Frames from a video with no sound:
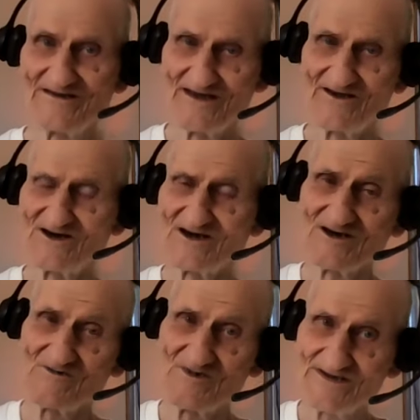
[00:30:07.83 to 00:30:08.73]
they
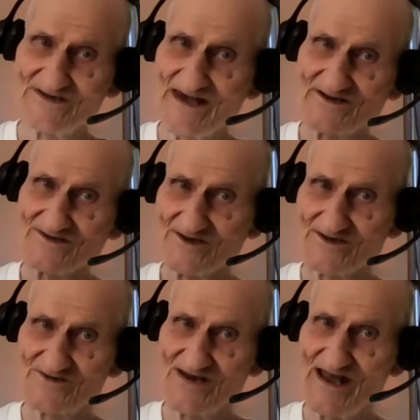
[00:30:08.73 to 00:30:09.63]
always add a little
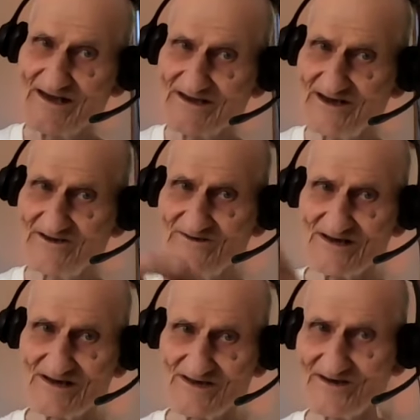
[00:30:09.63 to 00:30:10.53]
snack here and
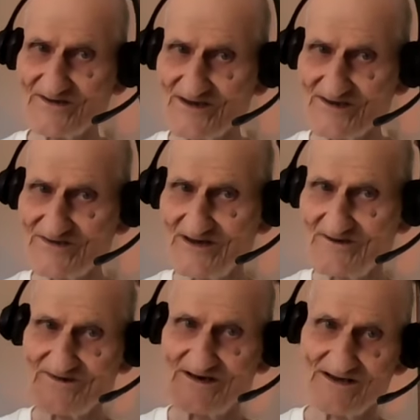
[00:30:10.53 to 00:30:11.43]
a little this
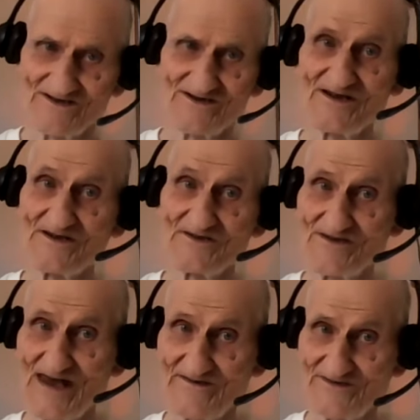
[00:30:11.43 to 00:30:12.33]
here and a little
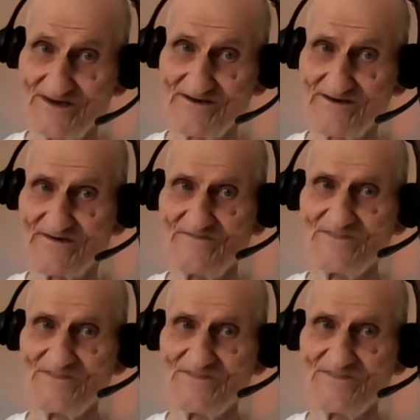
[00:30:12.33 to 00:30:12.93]
that there.